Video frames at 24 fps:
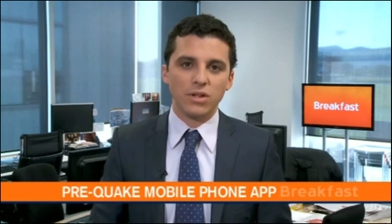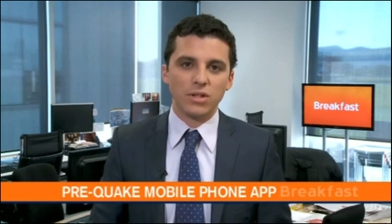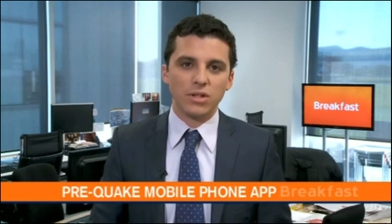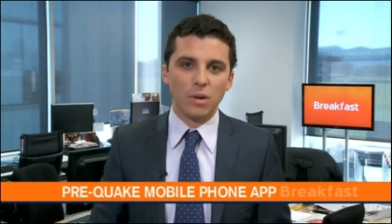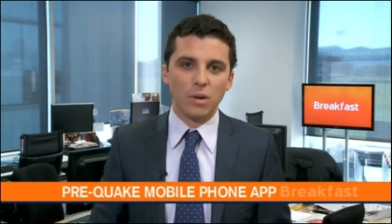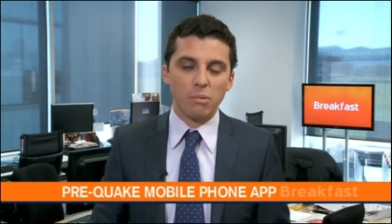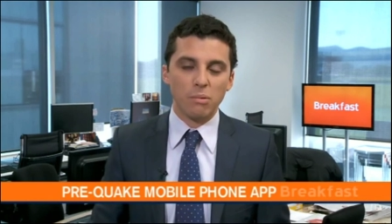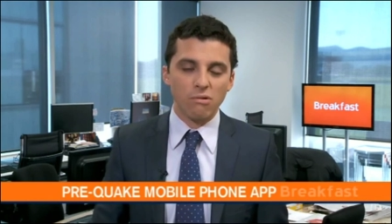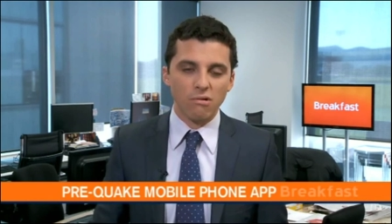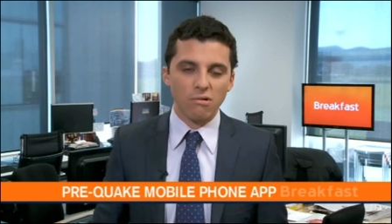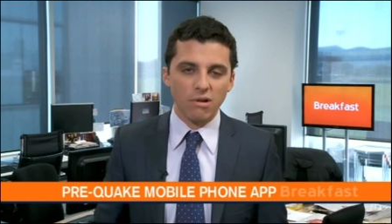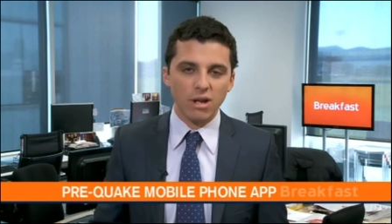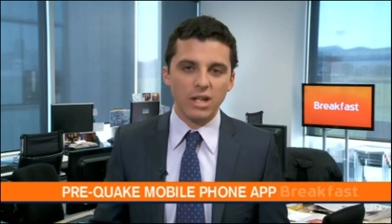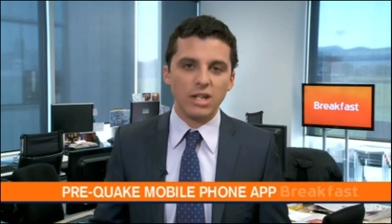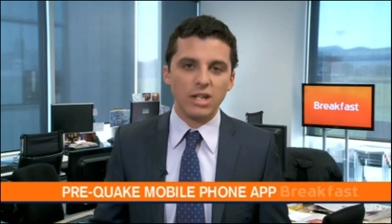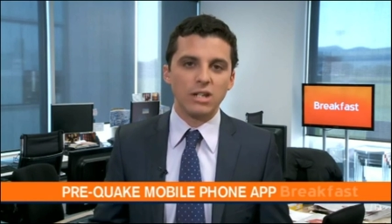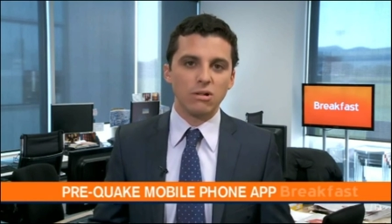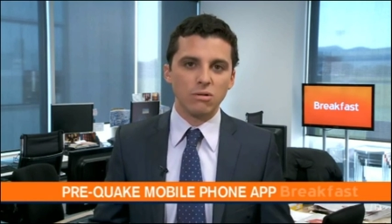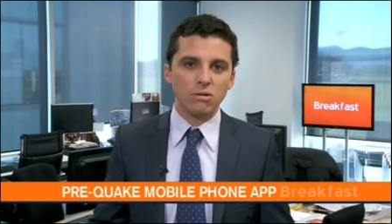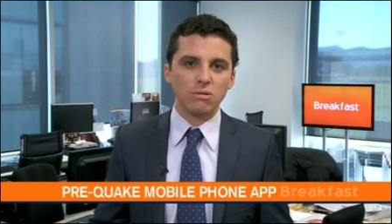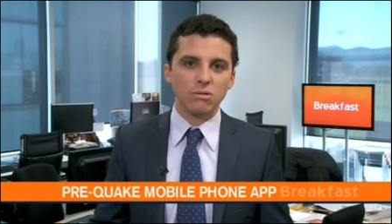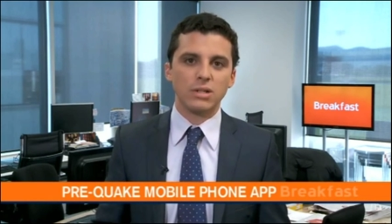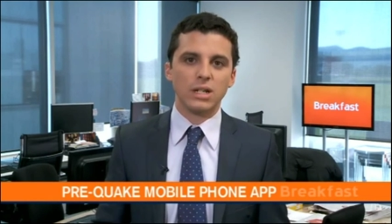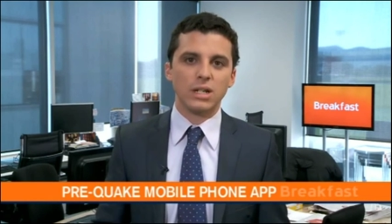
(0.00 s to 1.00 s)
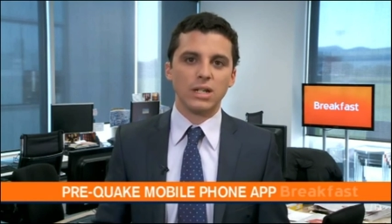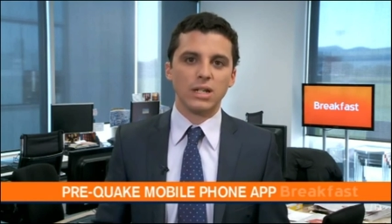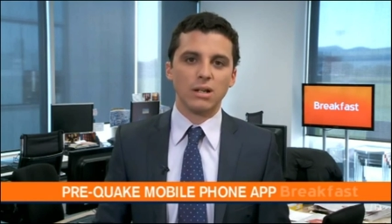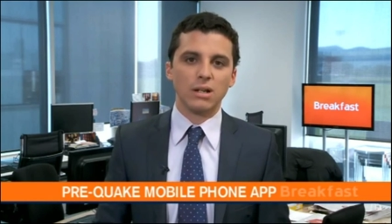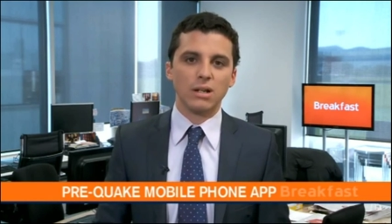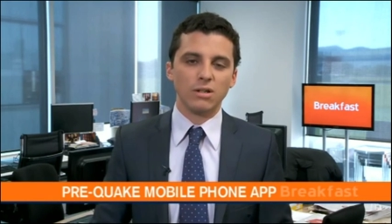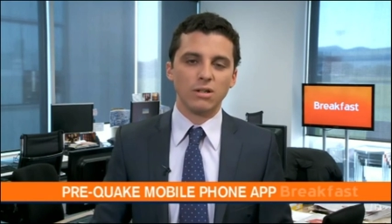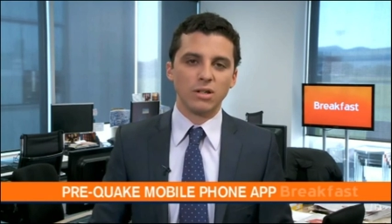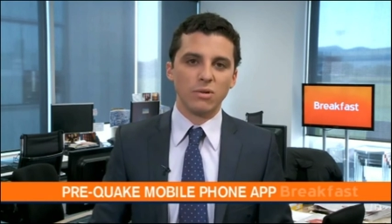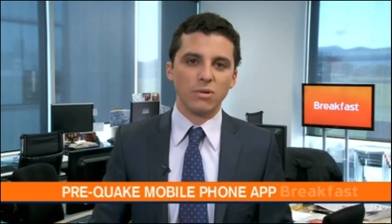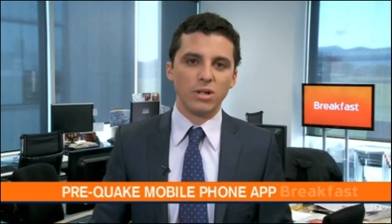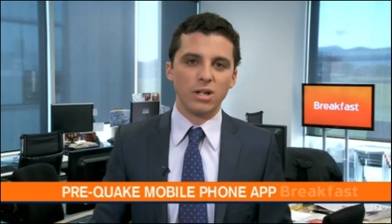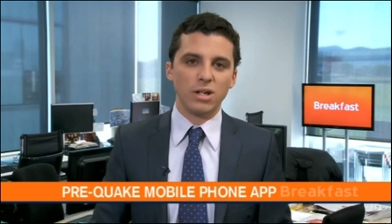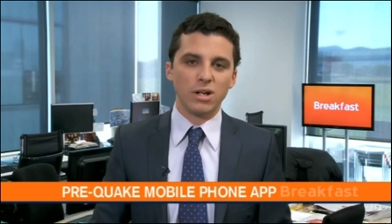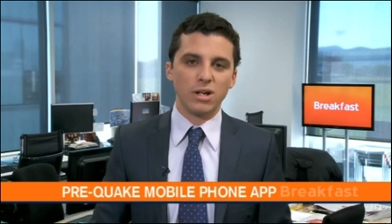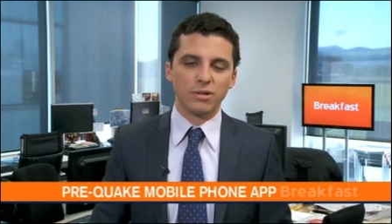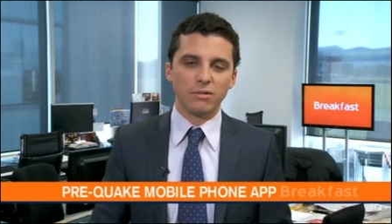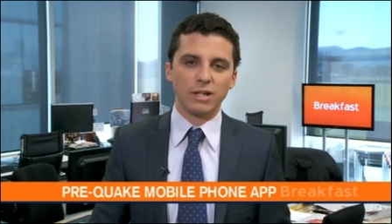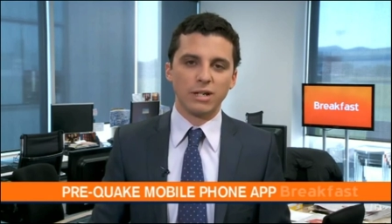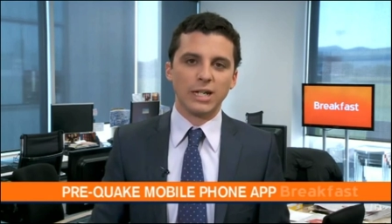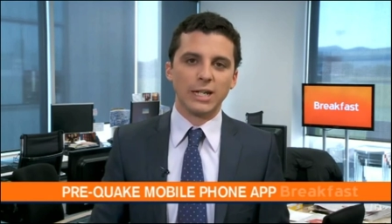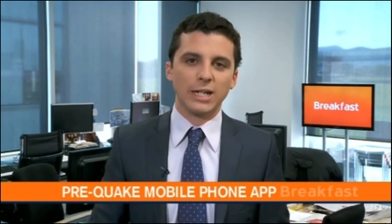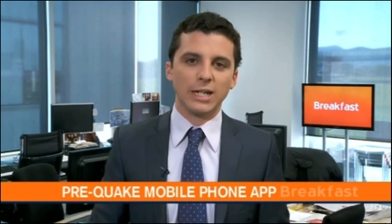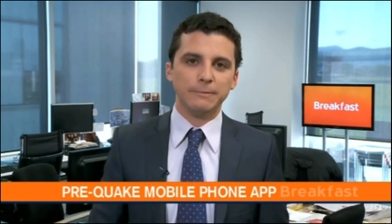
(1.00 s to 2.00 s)
So pretty cool technology. What do you
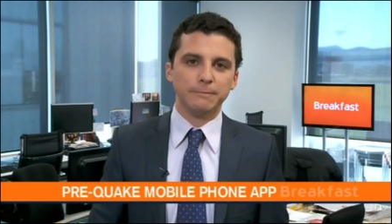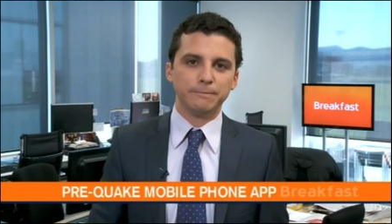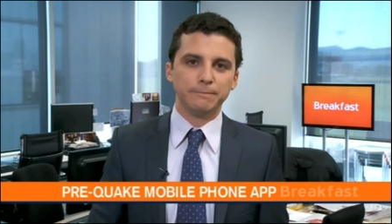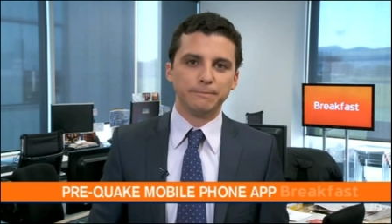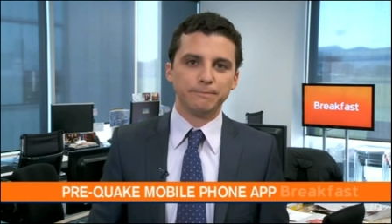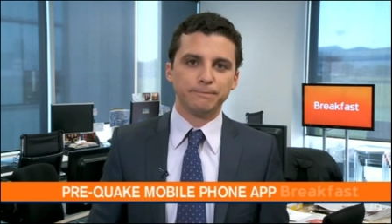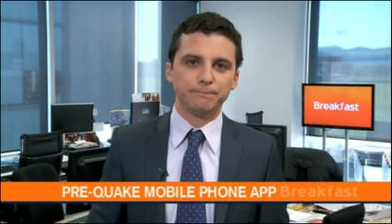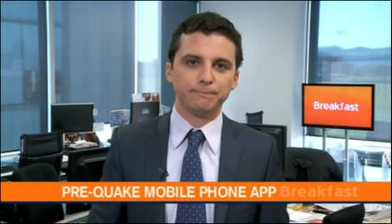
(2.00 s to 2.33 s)
guys reckon?